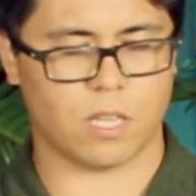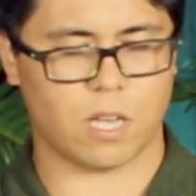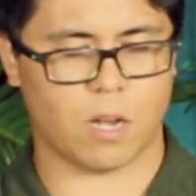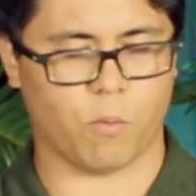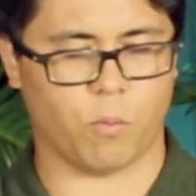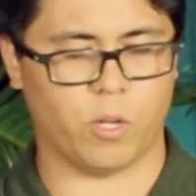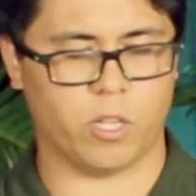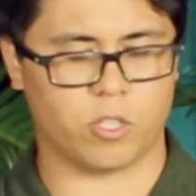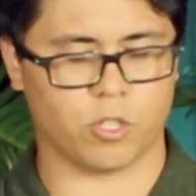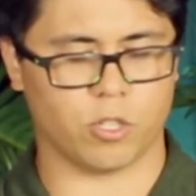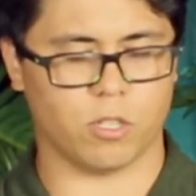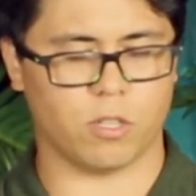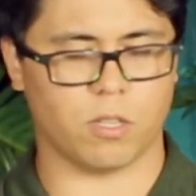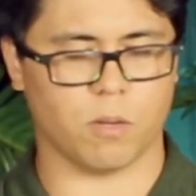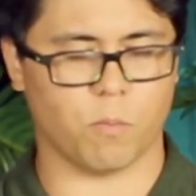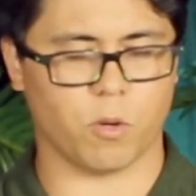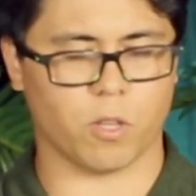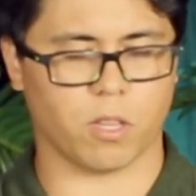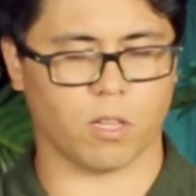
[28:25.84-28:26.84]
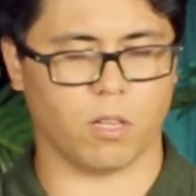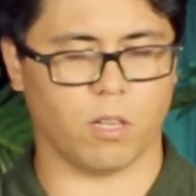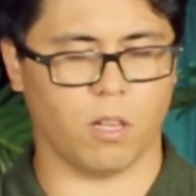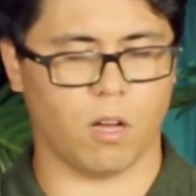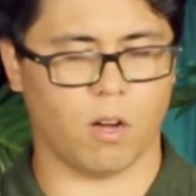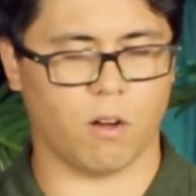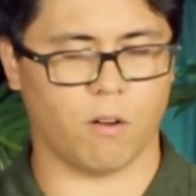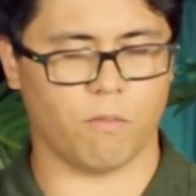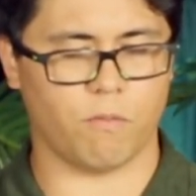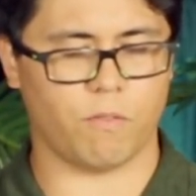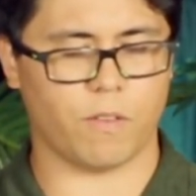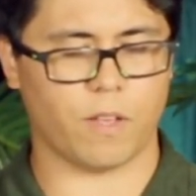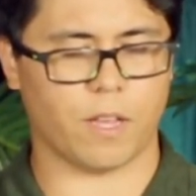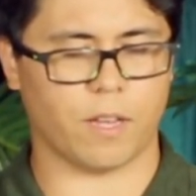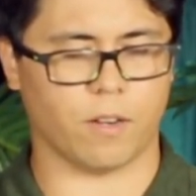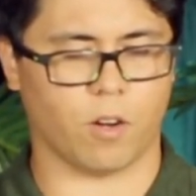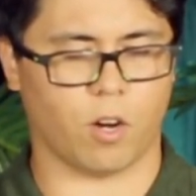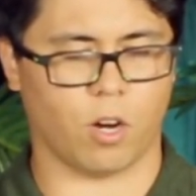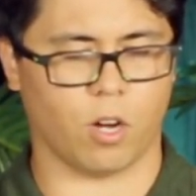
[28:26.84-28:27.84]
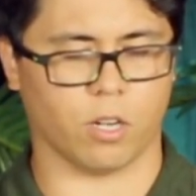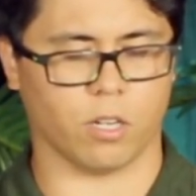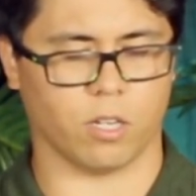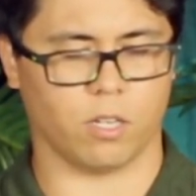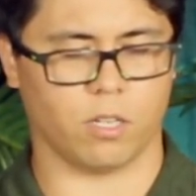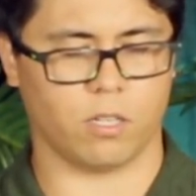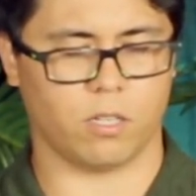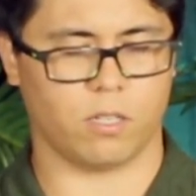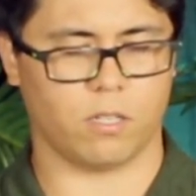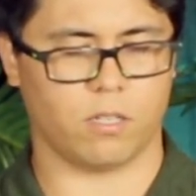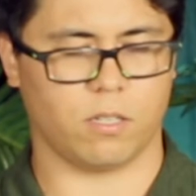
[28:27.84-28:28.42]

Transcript: and we treat them with love and honor.